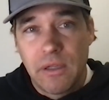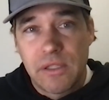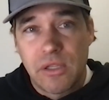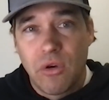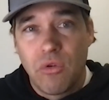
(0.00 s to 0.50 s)
And
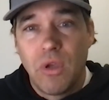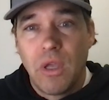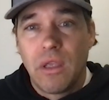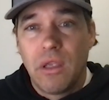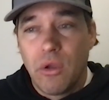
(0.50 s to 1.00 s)
so,
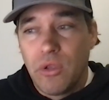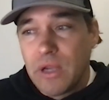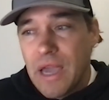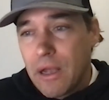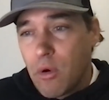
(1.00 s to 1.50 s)
you
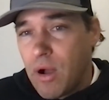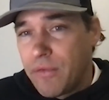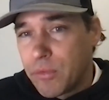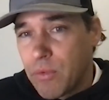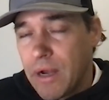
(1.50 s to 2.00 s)
kind of go
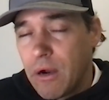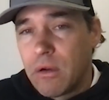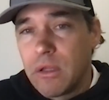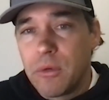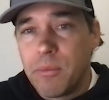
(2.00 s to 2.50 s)
off the radar
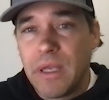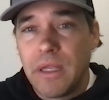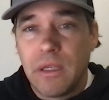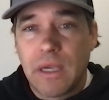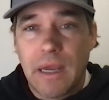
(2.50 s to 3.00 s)
a little
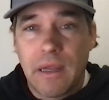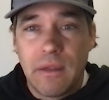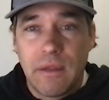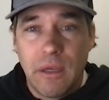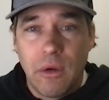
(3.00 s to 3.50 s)
bit. You kind
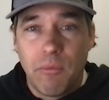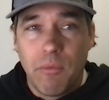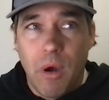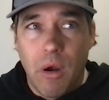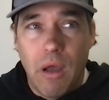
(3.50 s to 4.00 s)
of,
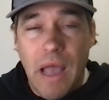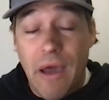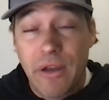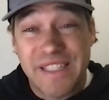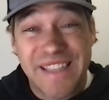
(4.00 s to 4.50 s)
are
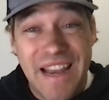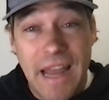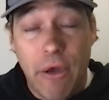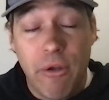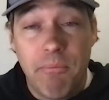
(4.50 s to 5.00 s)
out of sight,
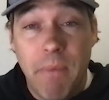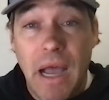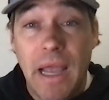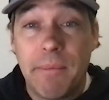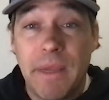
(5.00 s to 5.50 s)
out of
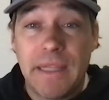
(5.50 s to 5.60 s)
mind